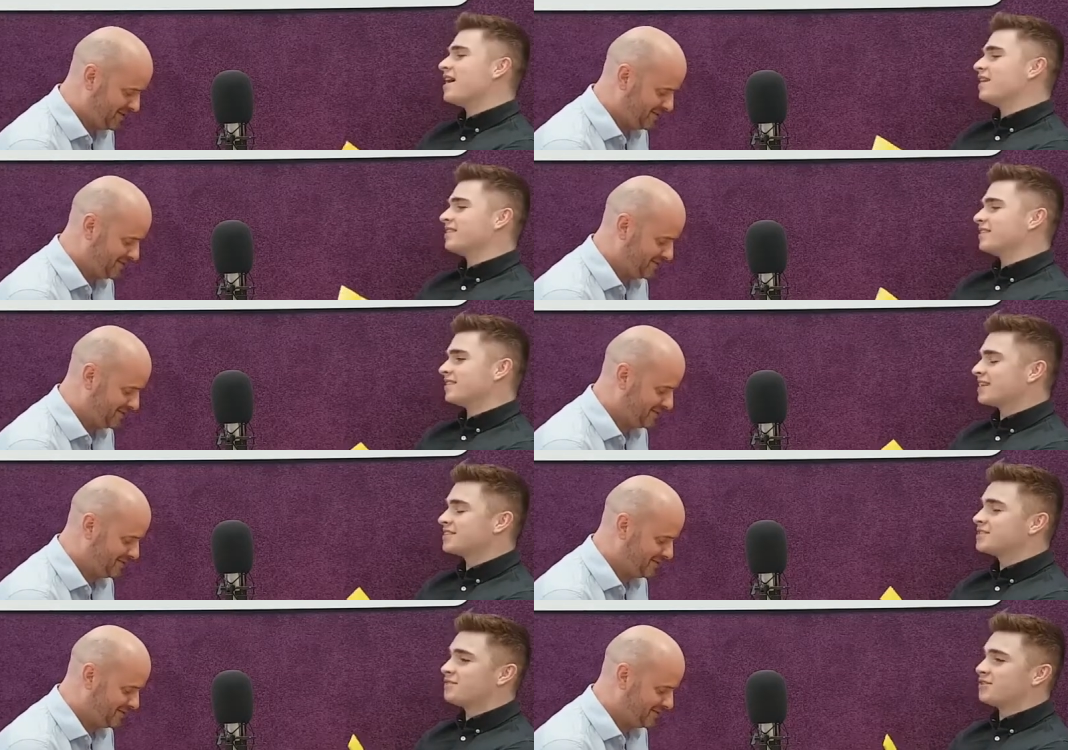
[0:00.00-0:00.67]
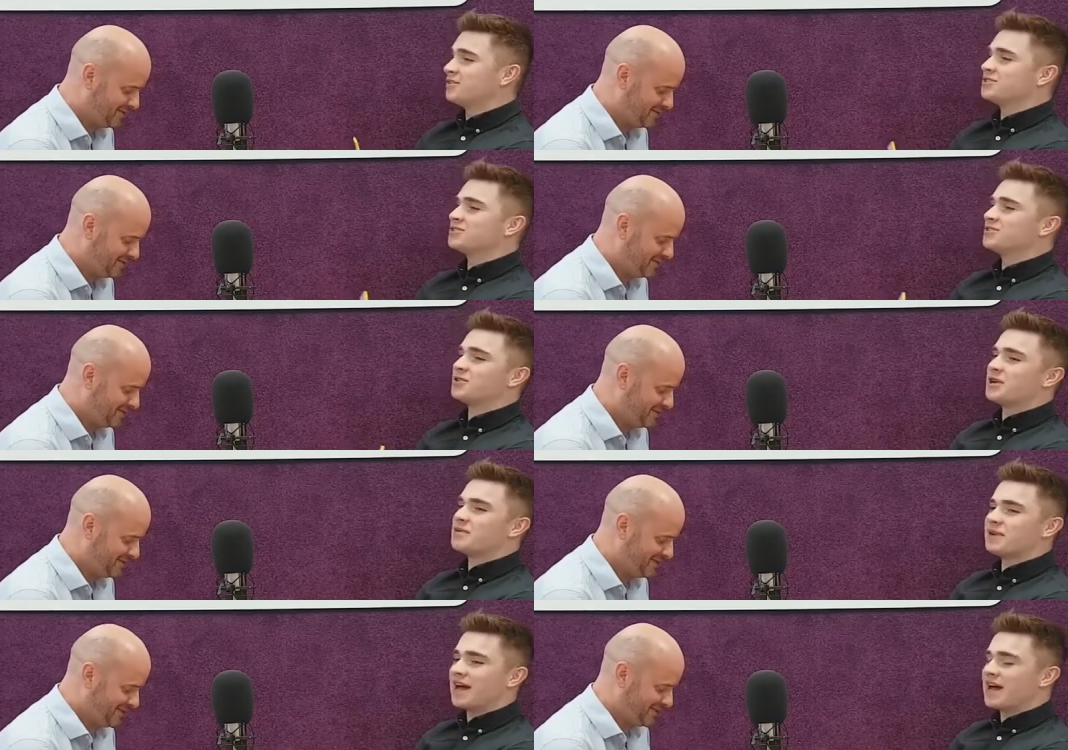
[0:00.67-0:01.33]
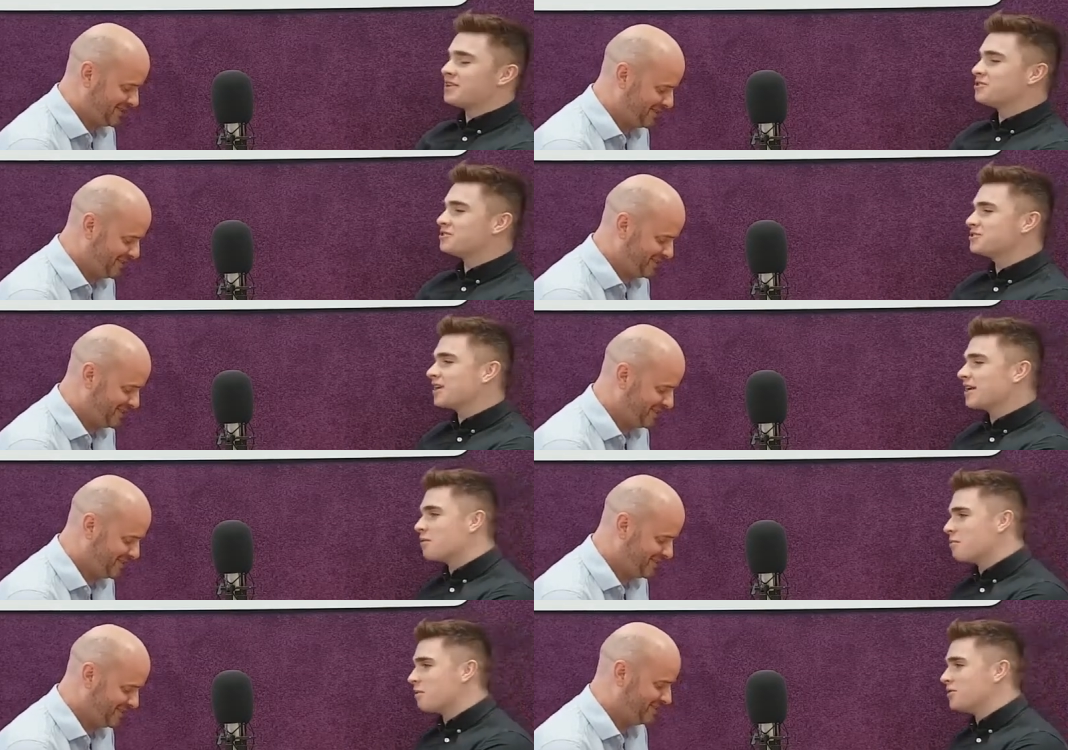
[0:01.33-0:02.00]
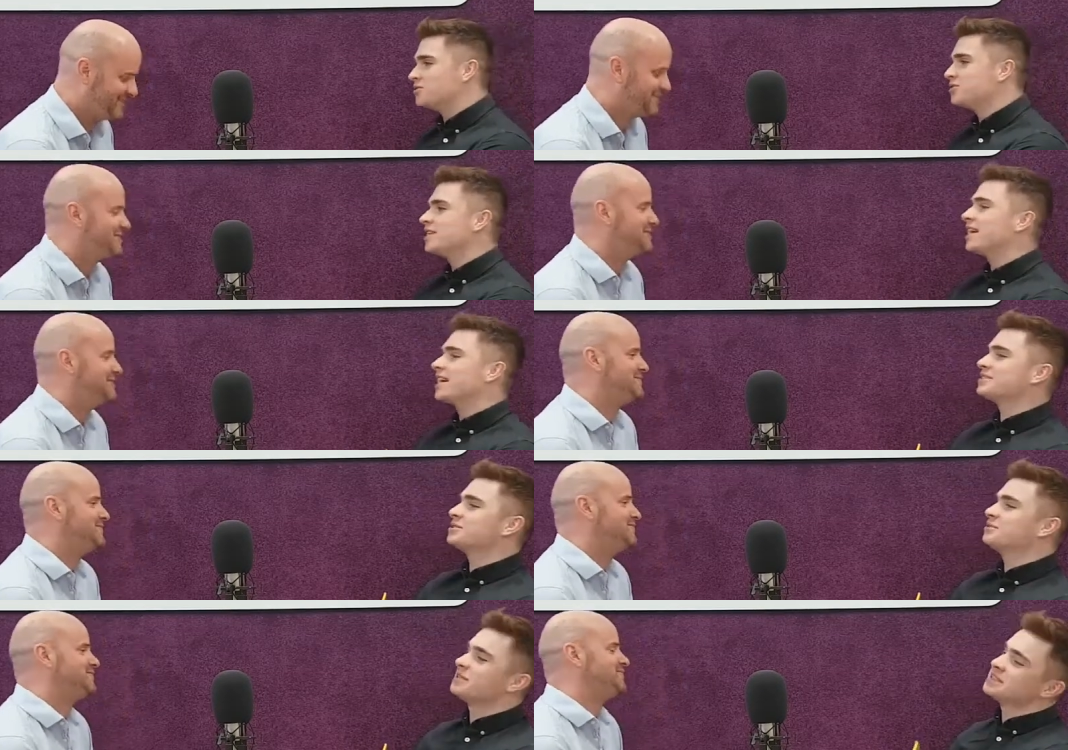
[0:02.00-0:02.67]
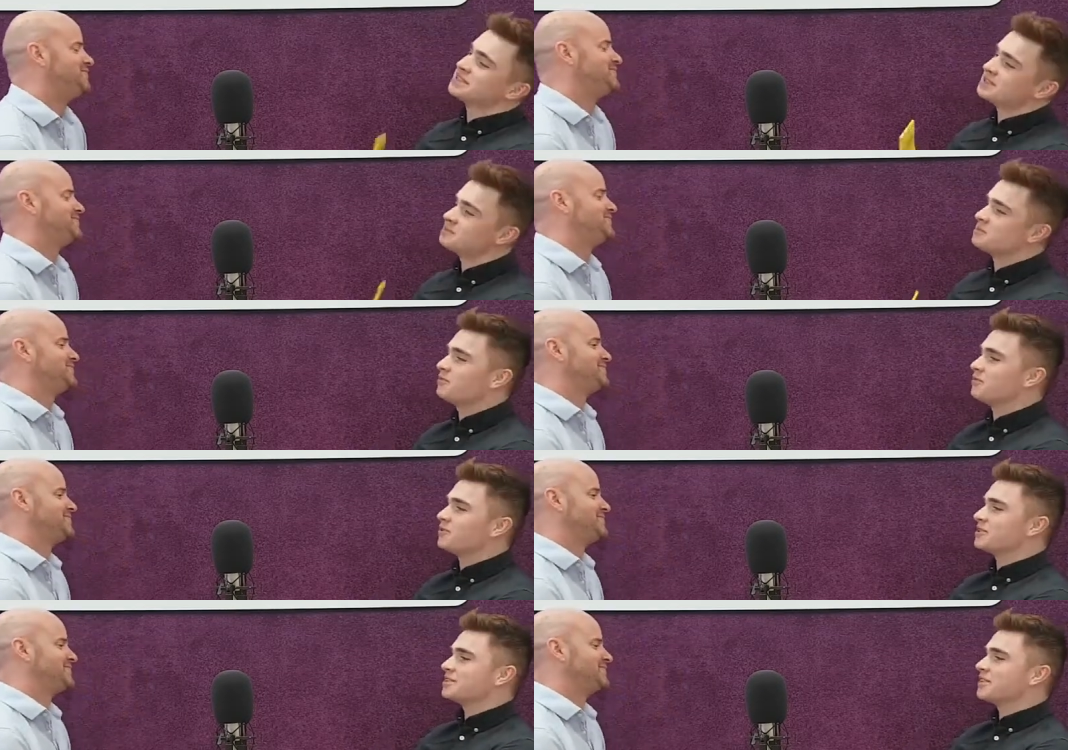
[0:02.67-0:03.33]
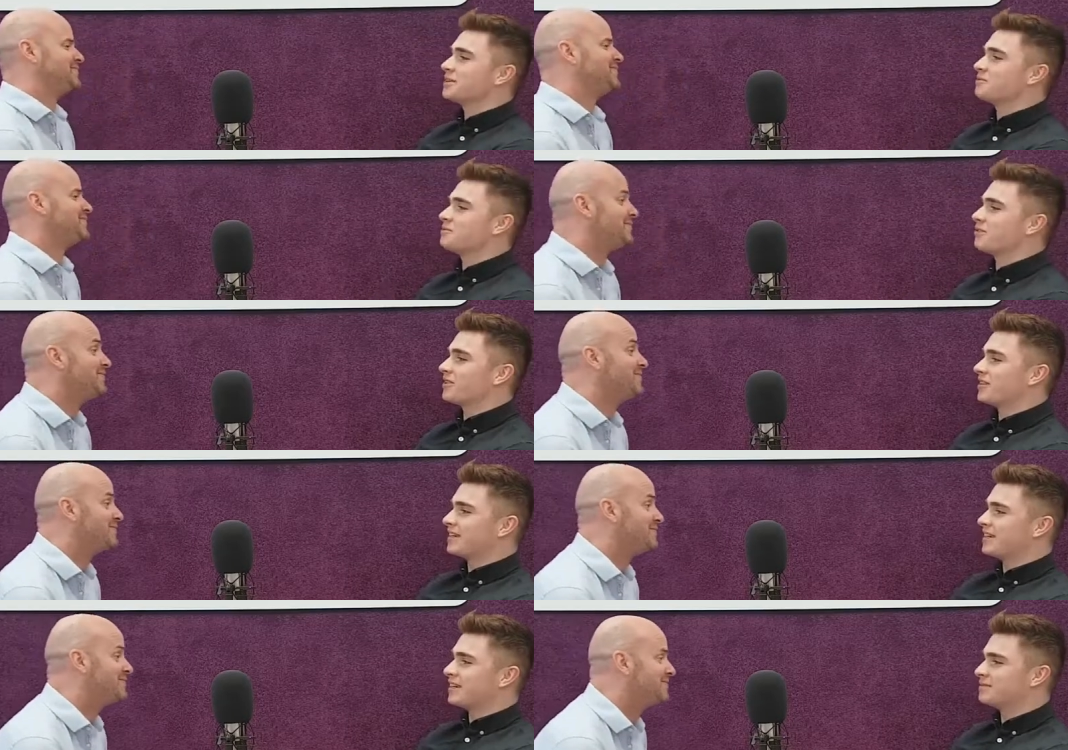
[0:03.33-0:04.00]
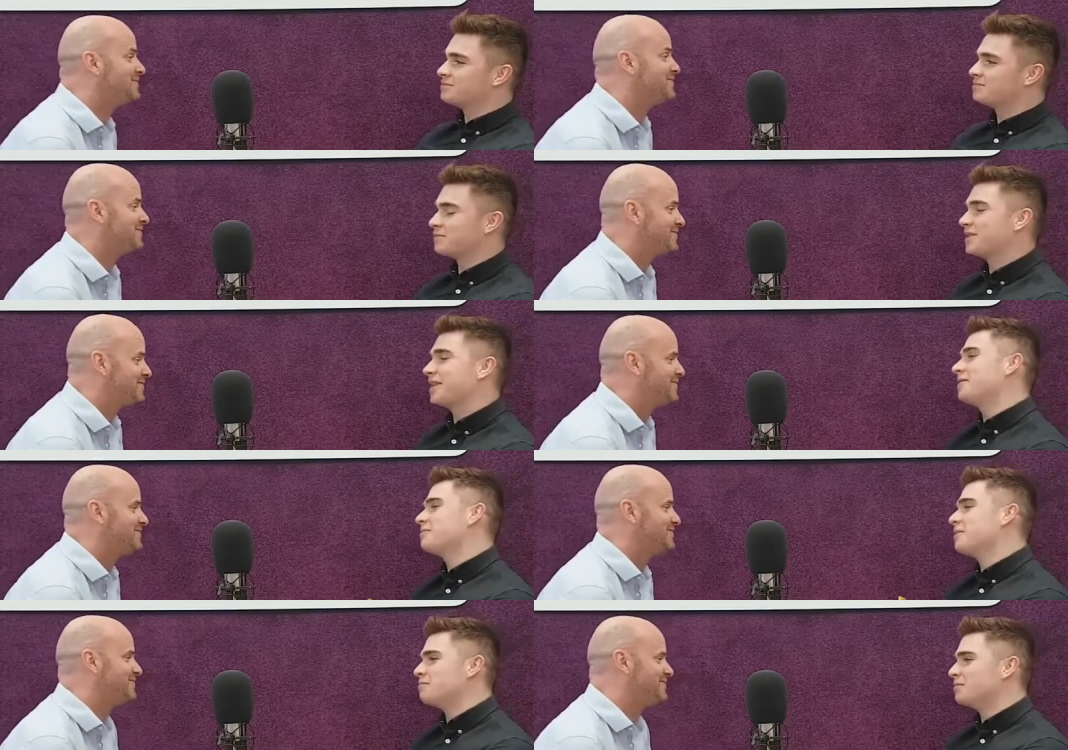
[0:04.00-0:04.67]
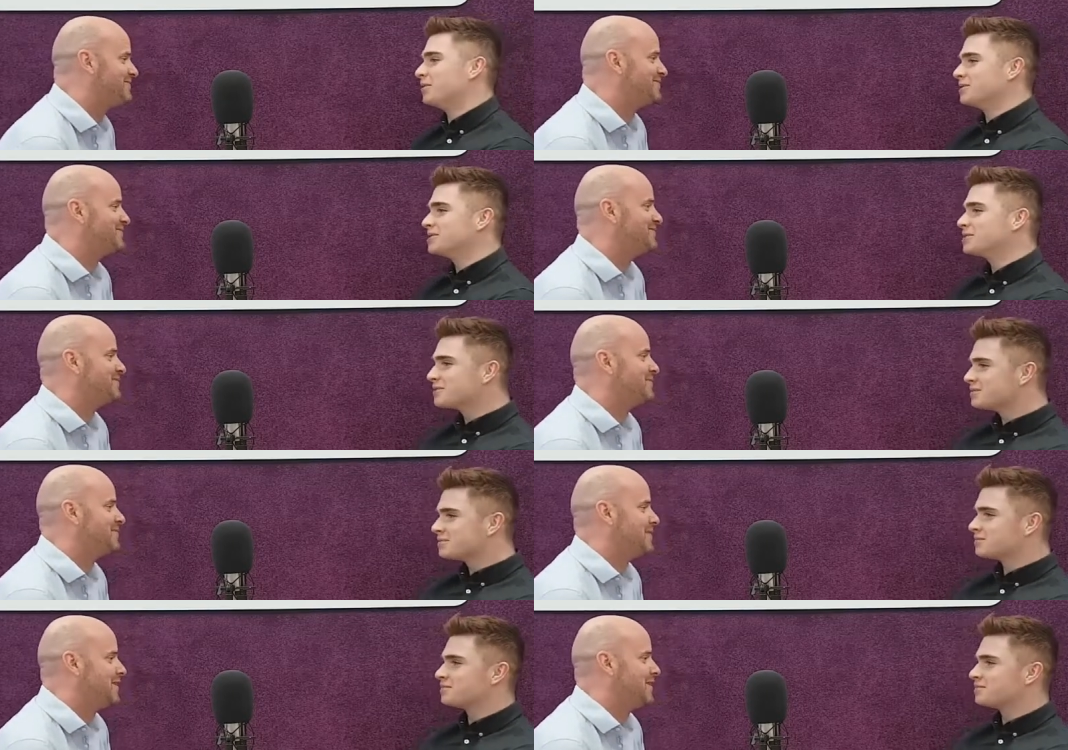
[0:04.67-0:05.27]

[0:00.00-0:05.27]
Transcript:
Speaker 1: well, that's a fun story, but I used to have a bouncy castle business before I started working mm. here, but then it went bust.